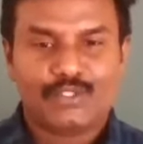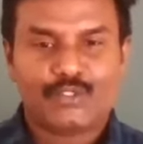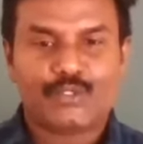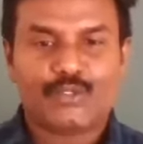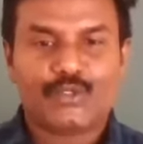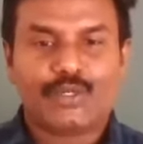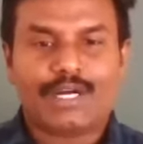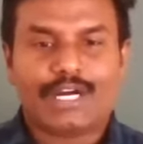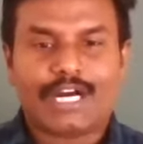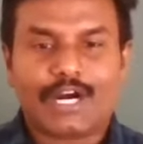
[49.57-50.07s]

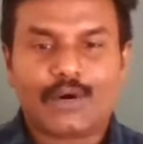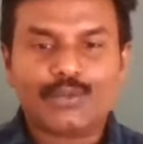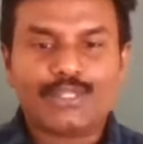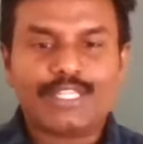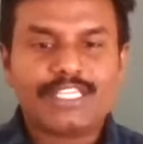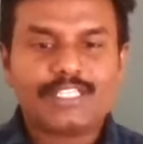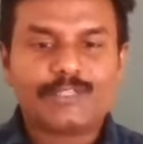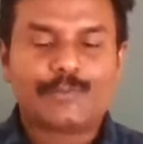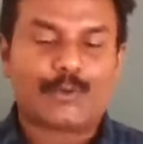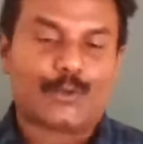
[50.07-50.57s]
So how
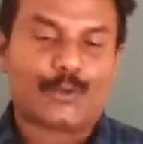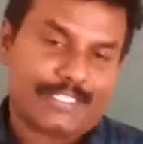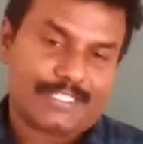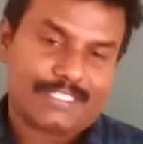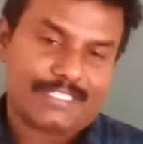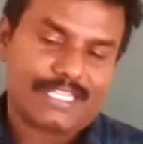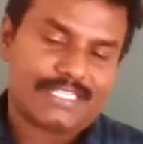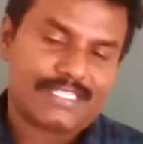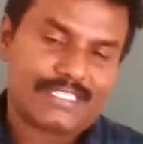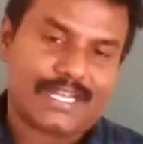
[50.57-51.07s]
these
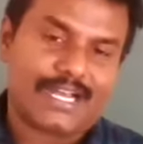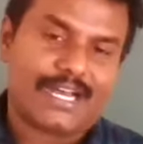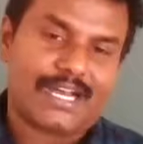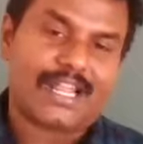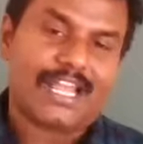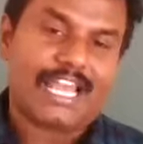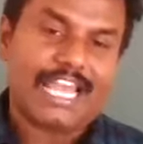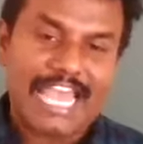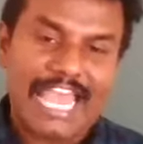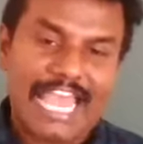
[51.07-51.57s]
processes
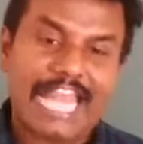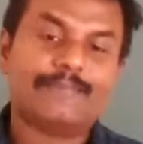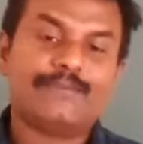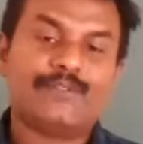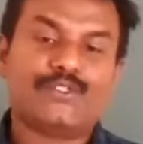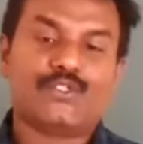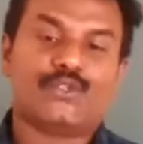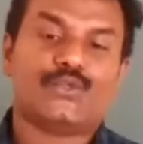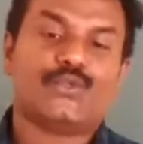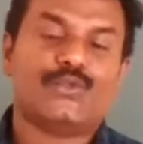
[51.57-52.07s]
are
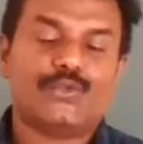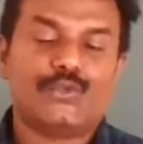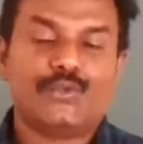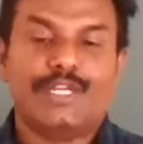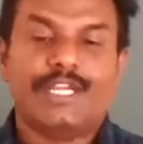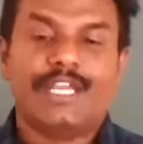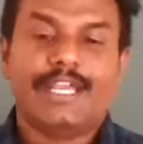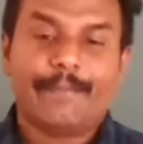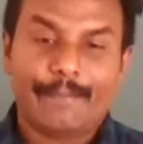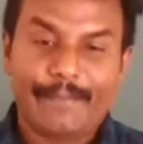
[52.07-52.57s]
helps to
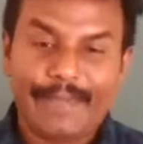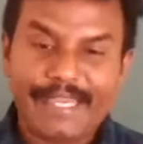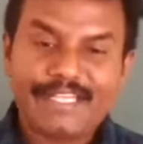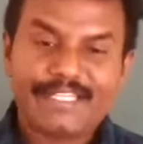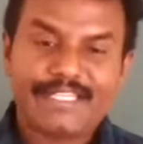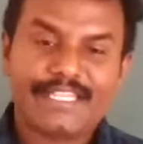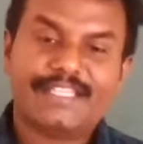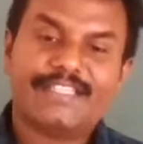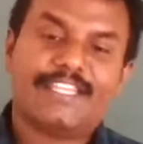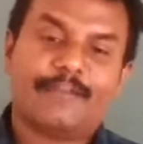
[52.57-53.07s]

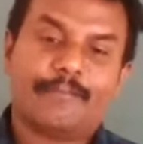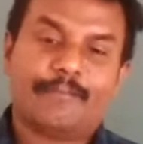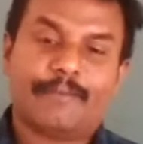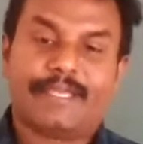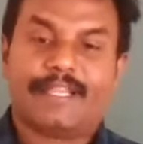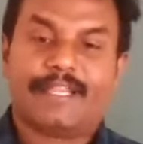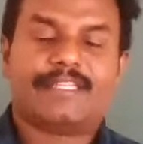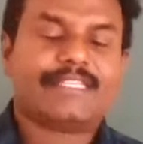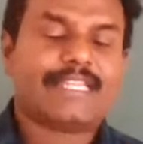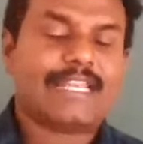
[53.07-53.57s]
maintain their
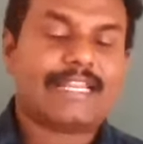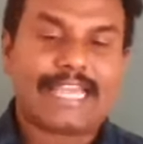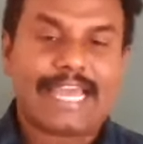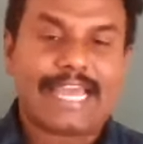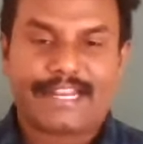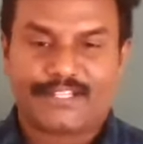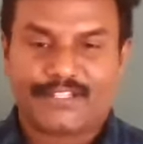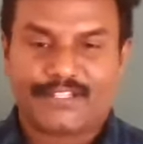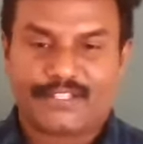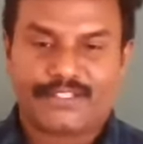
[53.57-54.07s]
parental
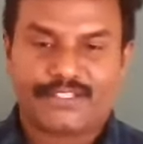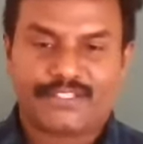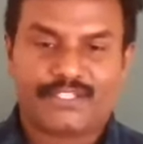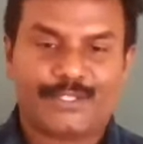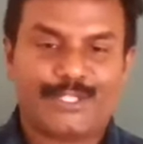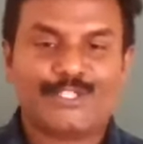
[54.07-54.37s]
characters.